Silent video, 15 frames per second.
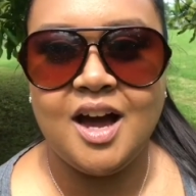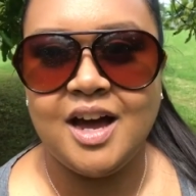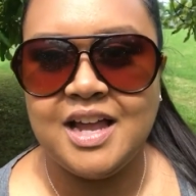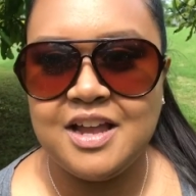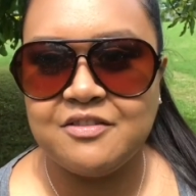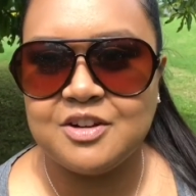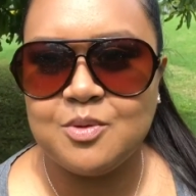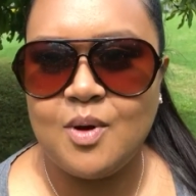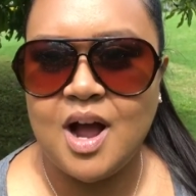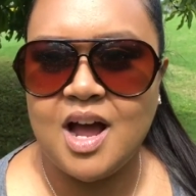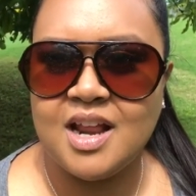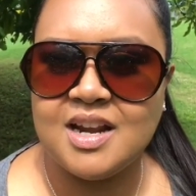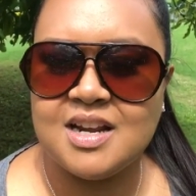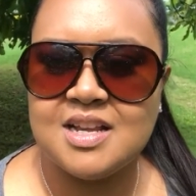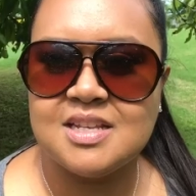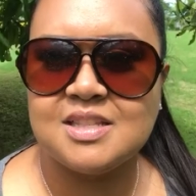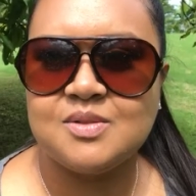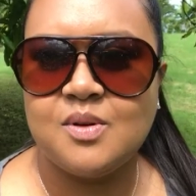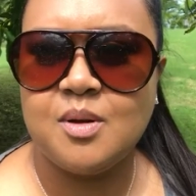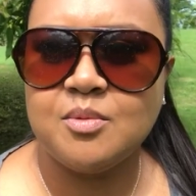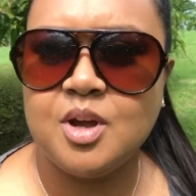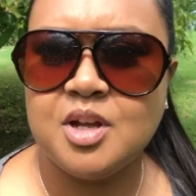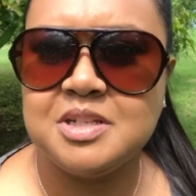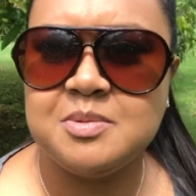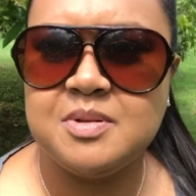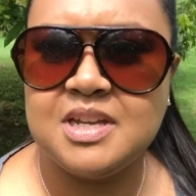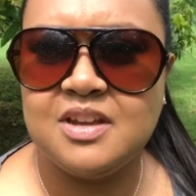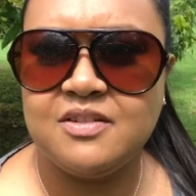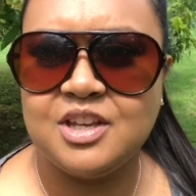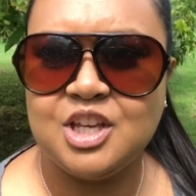Hi everyone, so I'm going to be
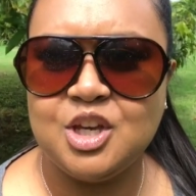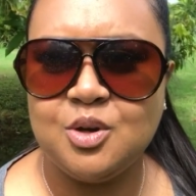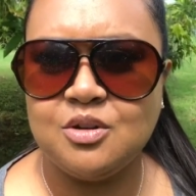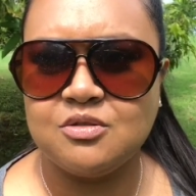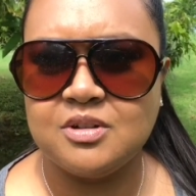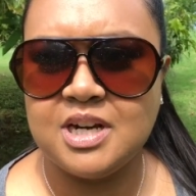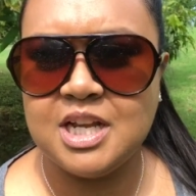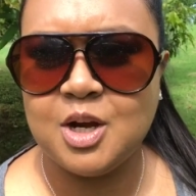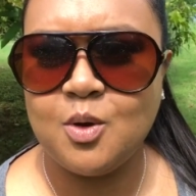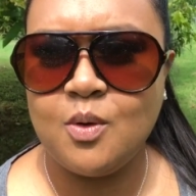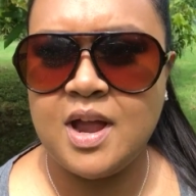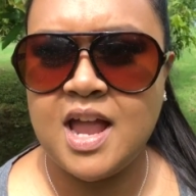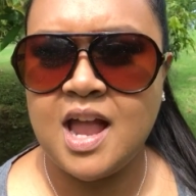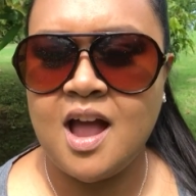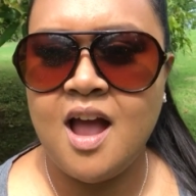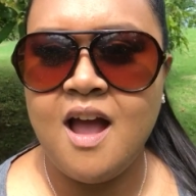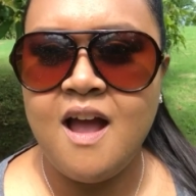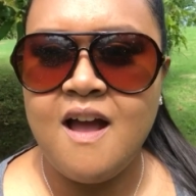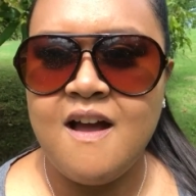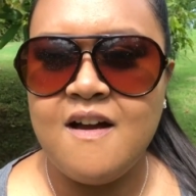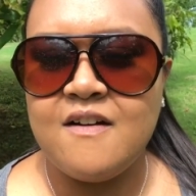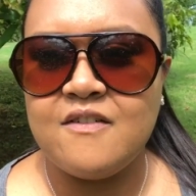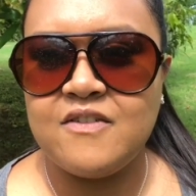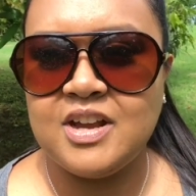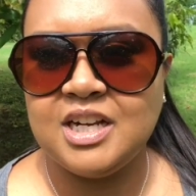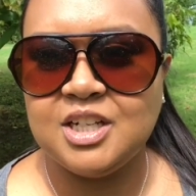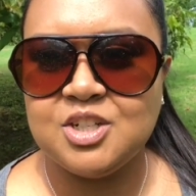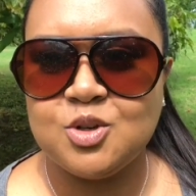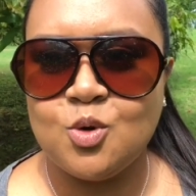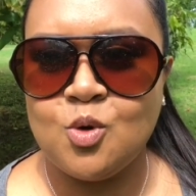giving you a really quick
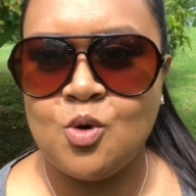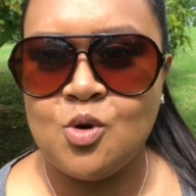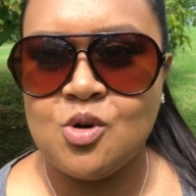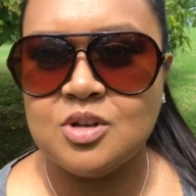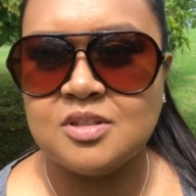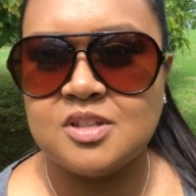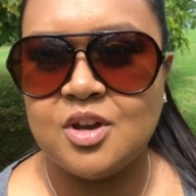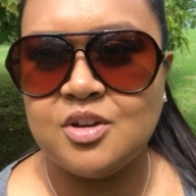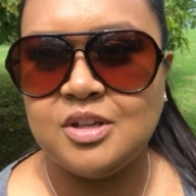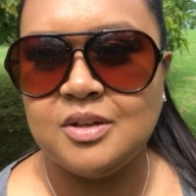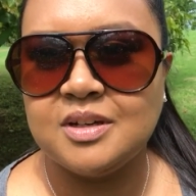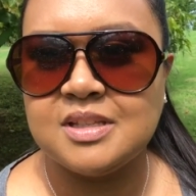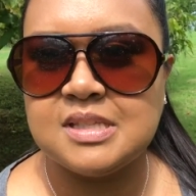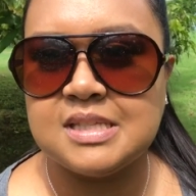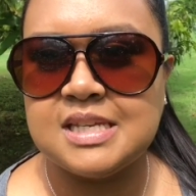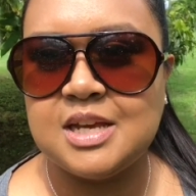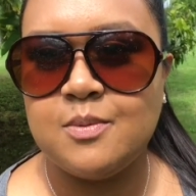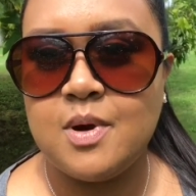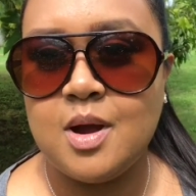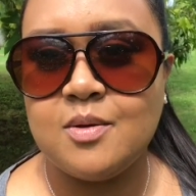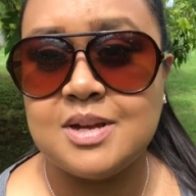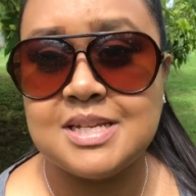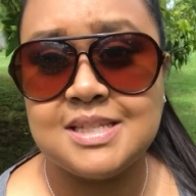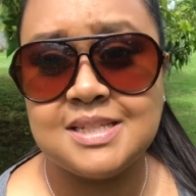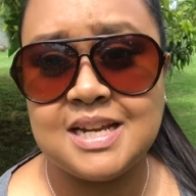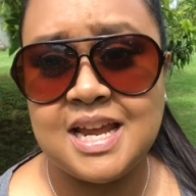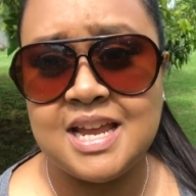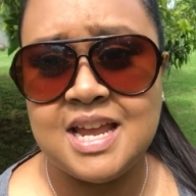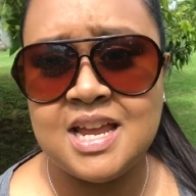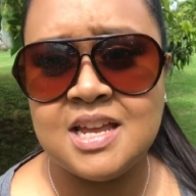villa tour so you can see where we're
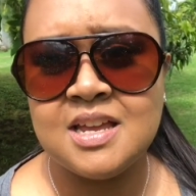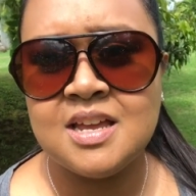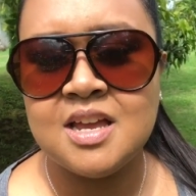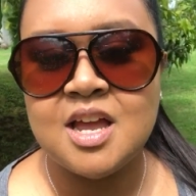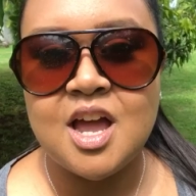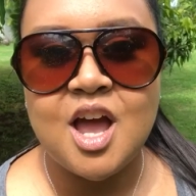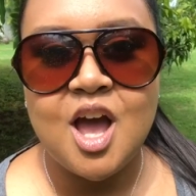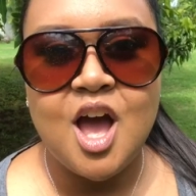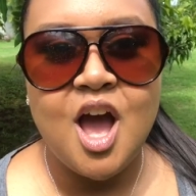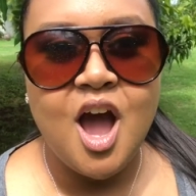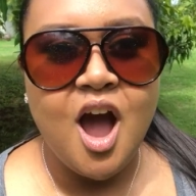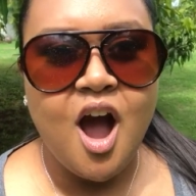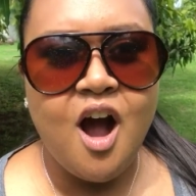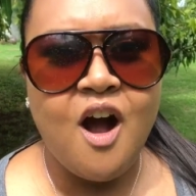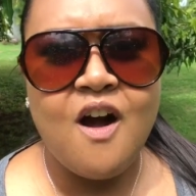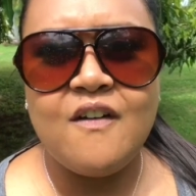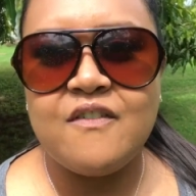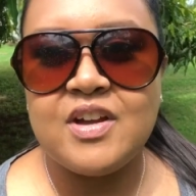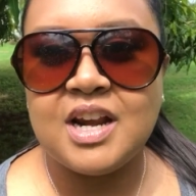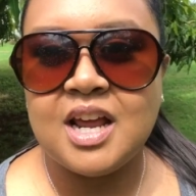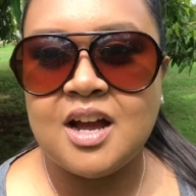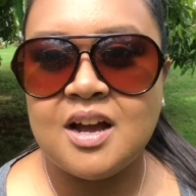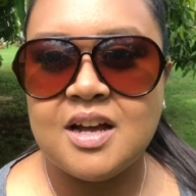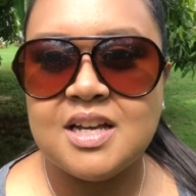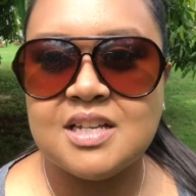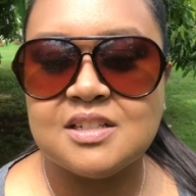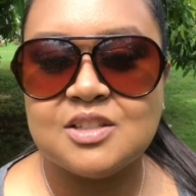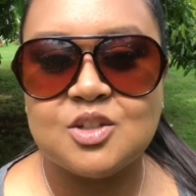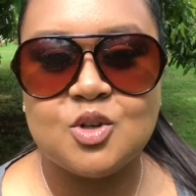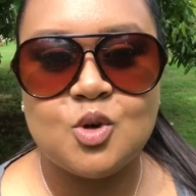staying. Our villa
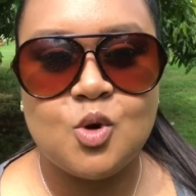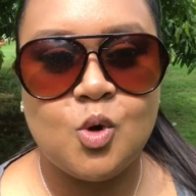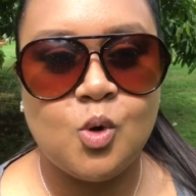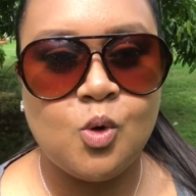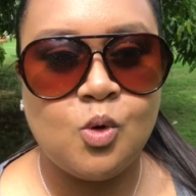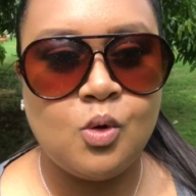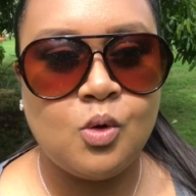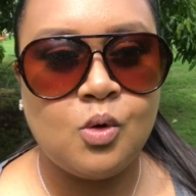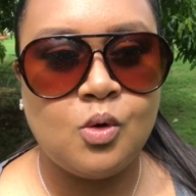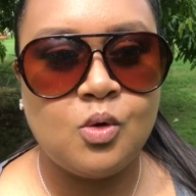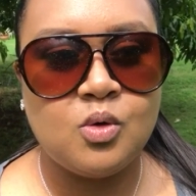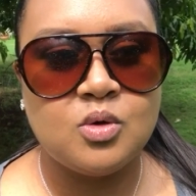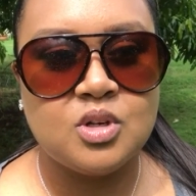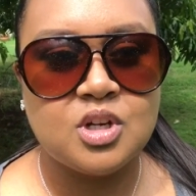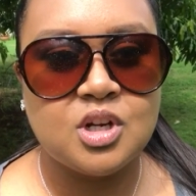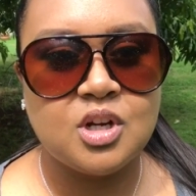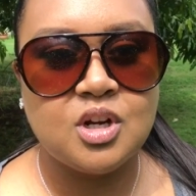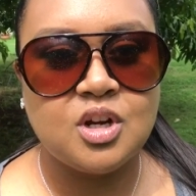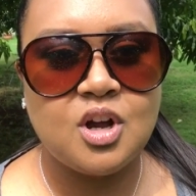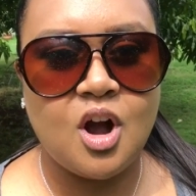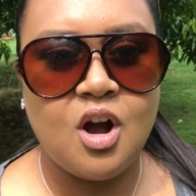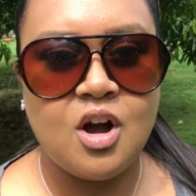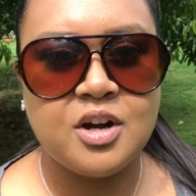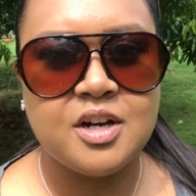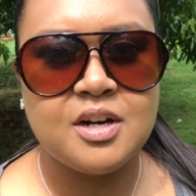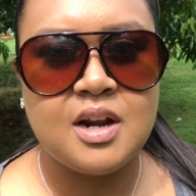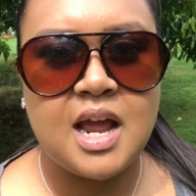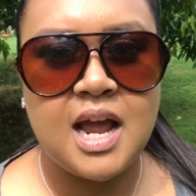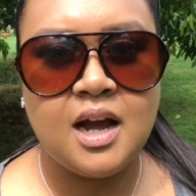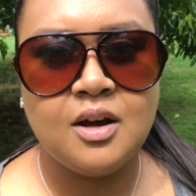is called
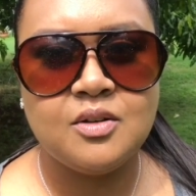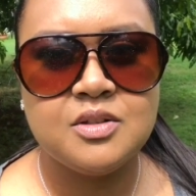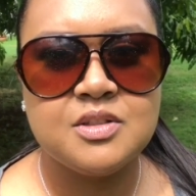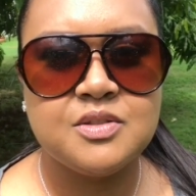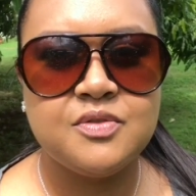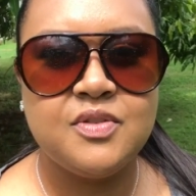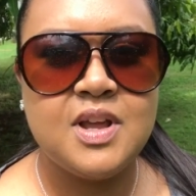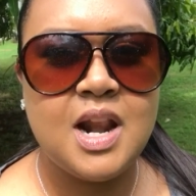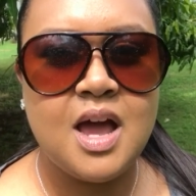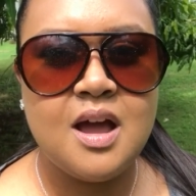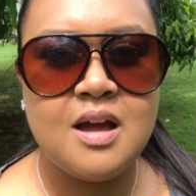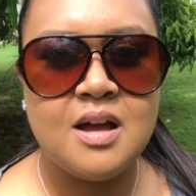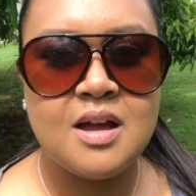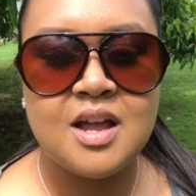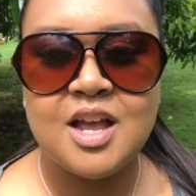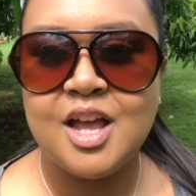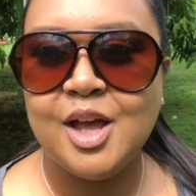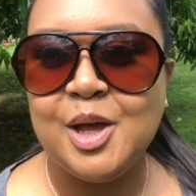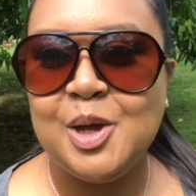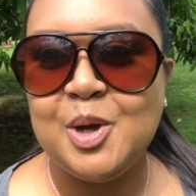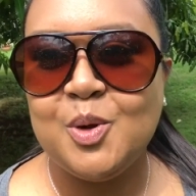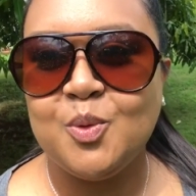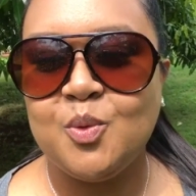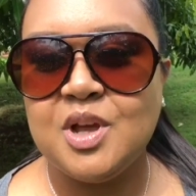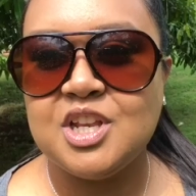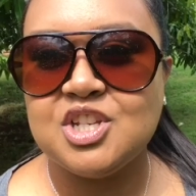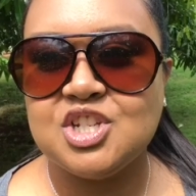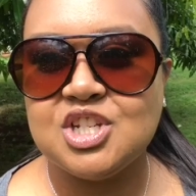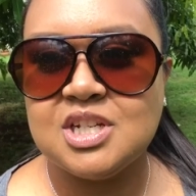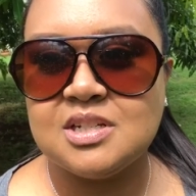Garden House Villa,
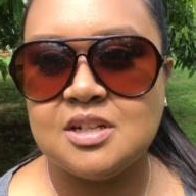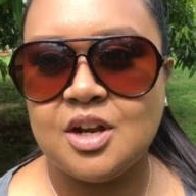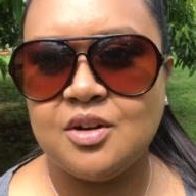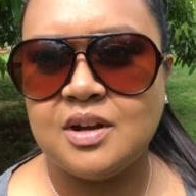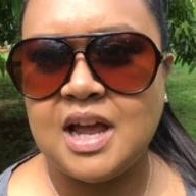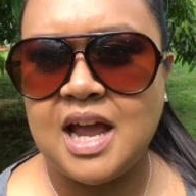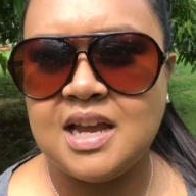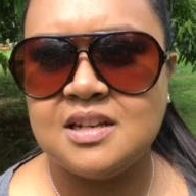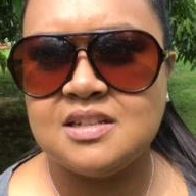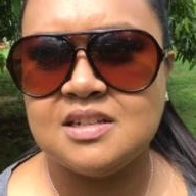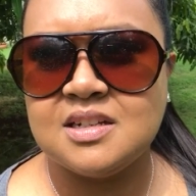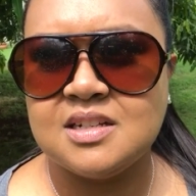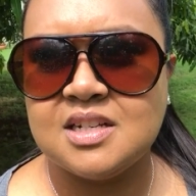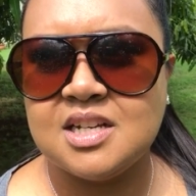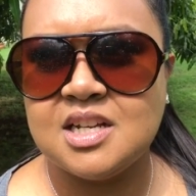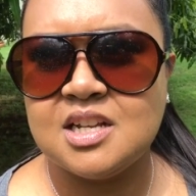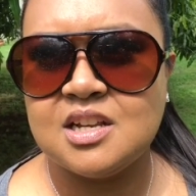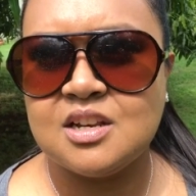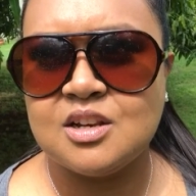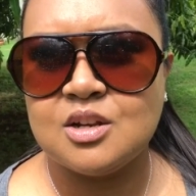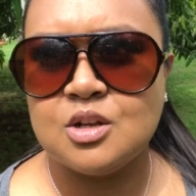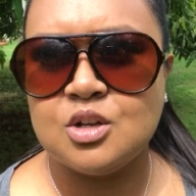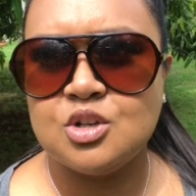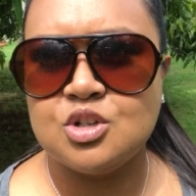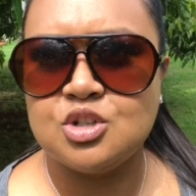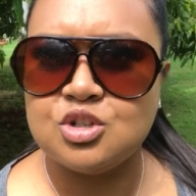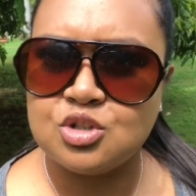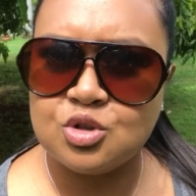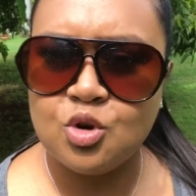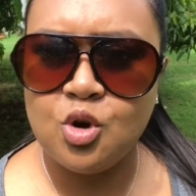which is located in
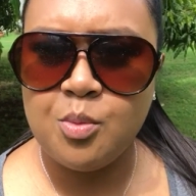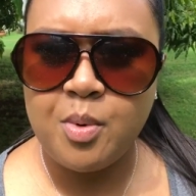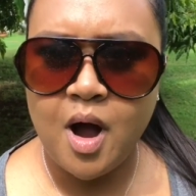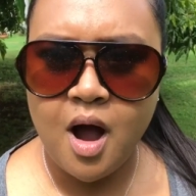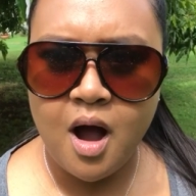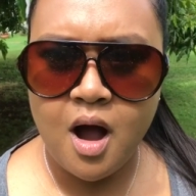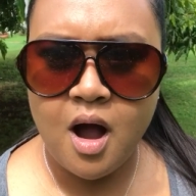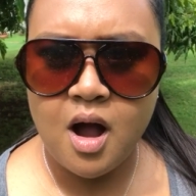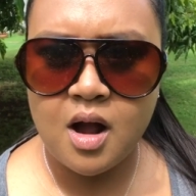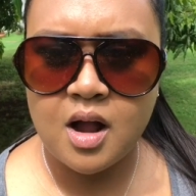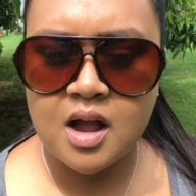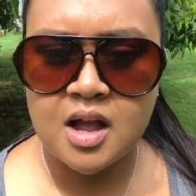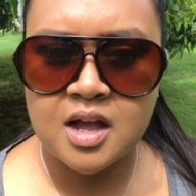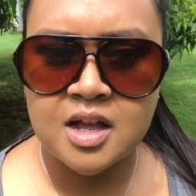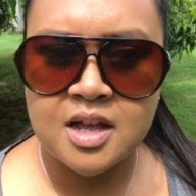Shaw Park